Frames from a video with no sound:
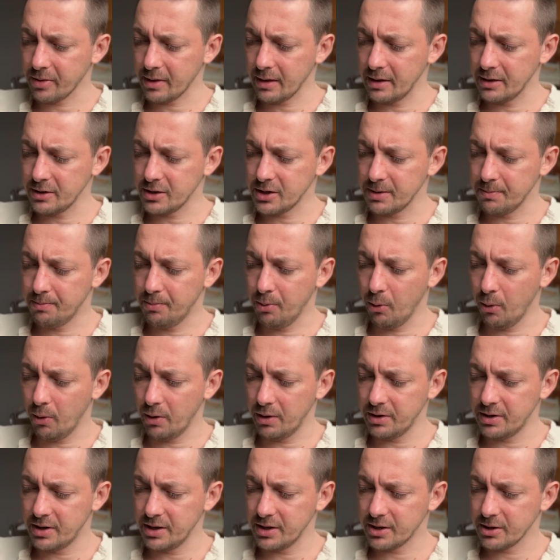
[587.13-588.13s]

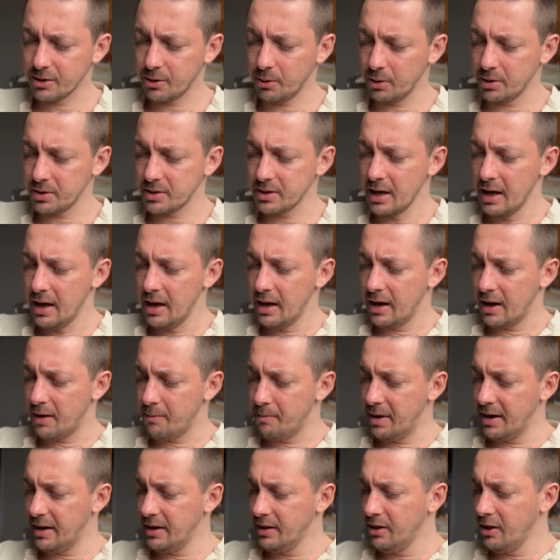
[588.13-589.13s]
support discourse. I
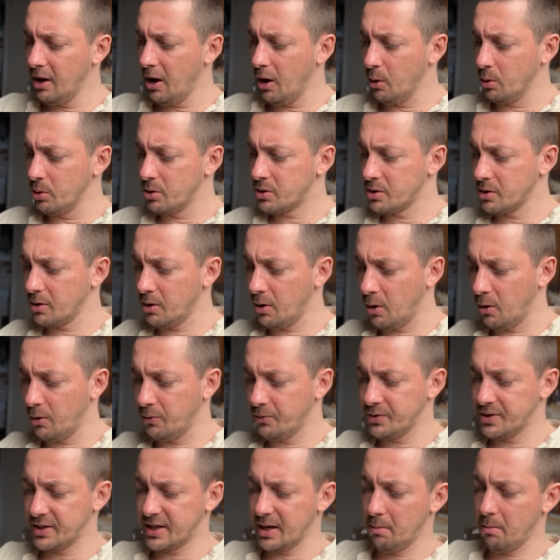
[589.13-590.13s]
made a note of
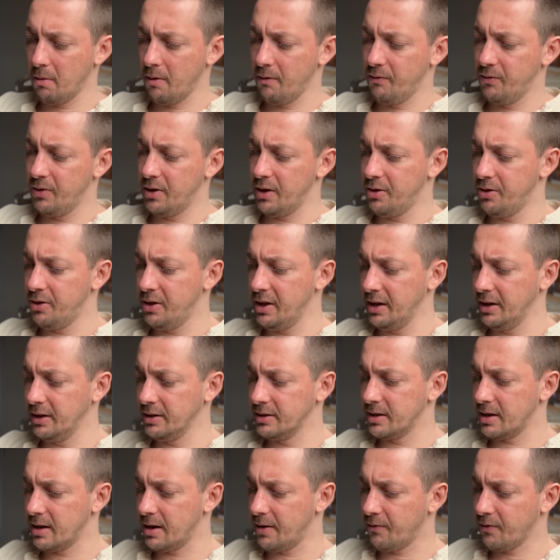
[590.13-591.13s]
some of the things
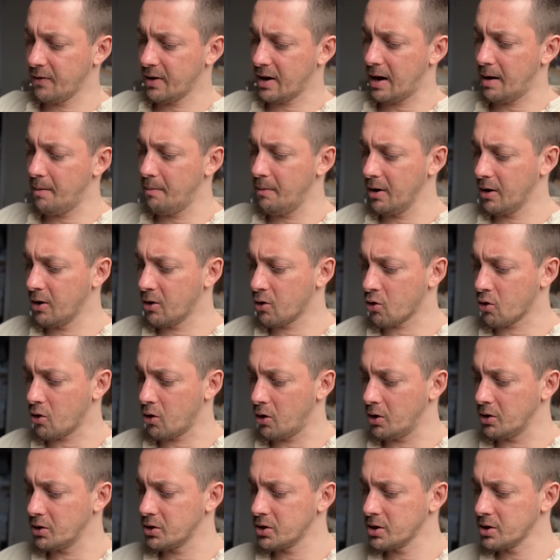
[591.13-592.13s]
that I've come
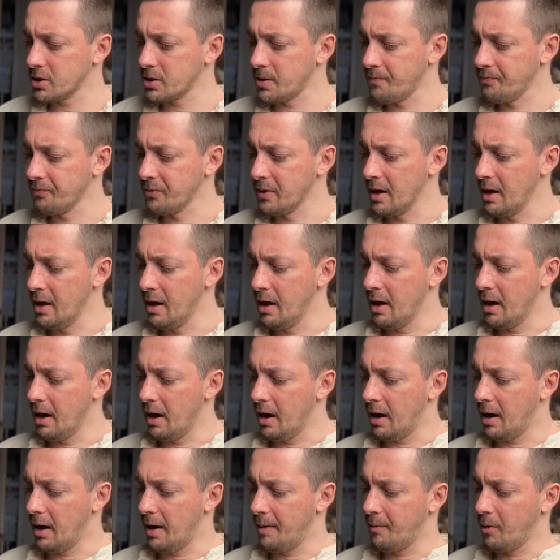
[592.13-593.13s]
across
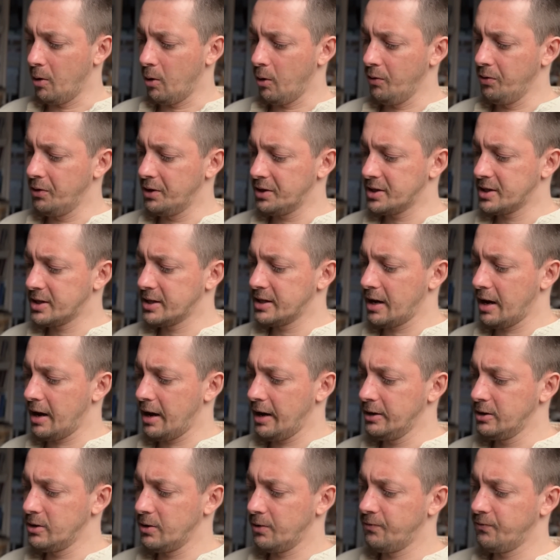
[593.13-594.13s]
on the
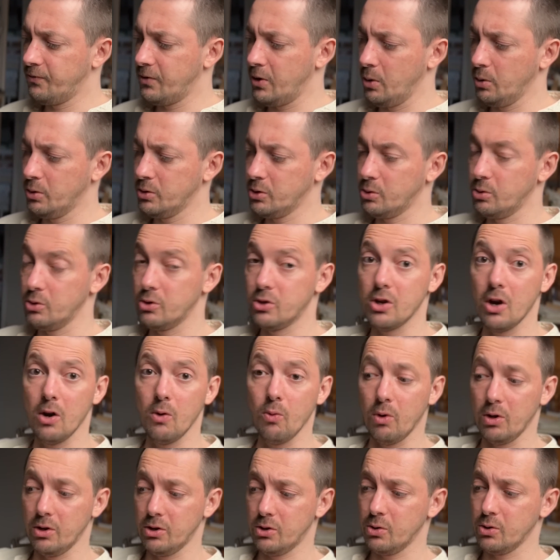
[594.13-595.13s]
side of folks who don't
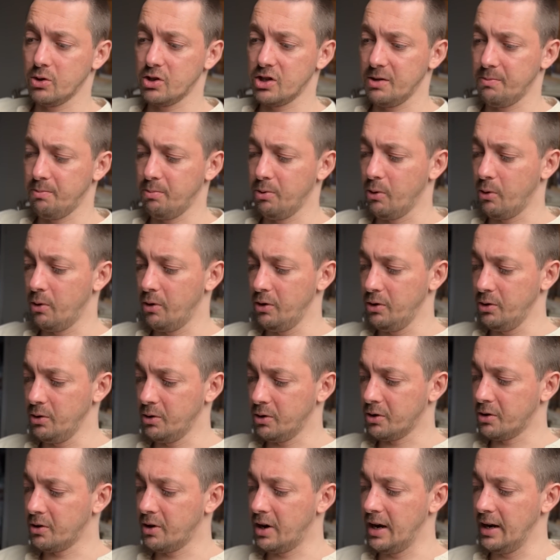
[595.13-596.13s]
want to support
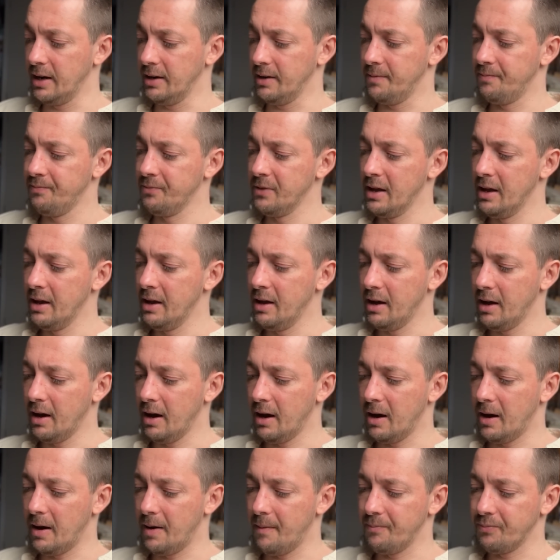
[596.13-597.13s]
Ukraine.
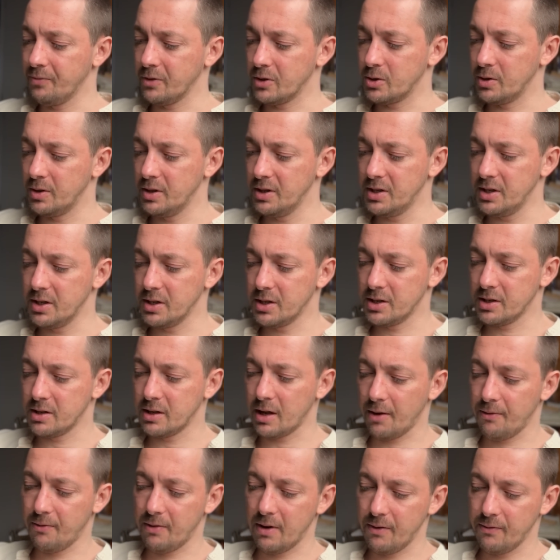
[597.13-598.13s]
So this is
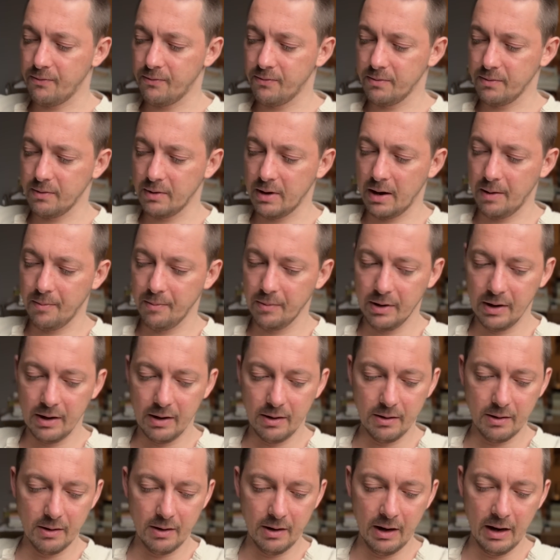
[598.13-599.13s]
stuff I've
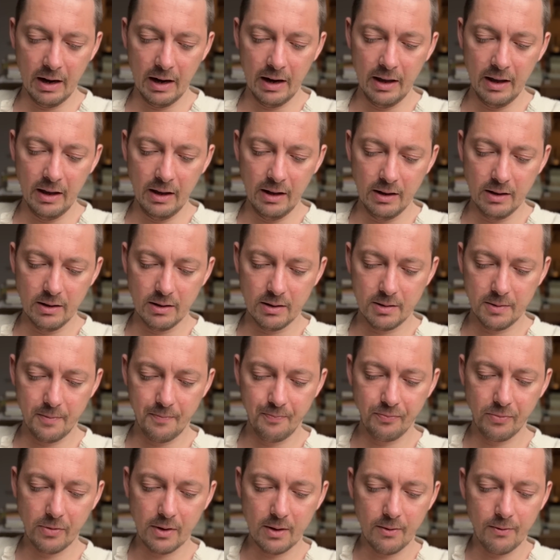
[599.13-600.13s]
gleaned
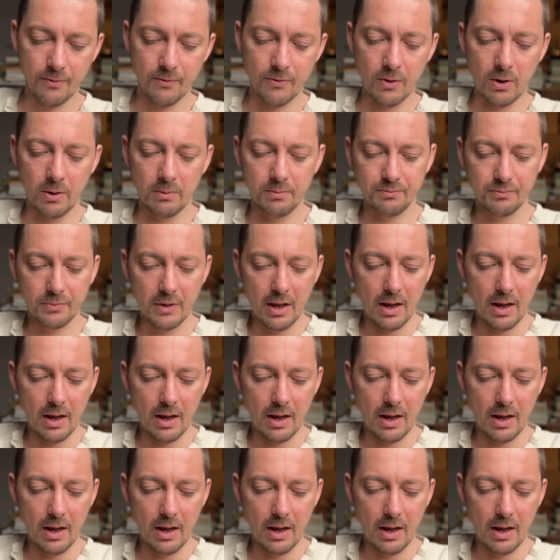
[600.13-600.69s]
from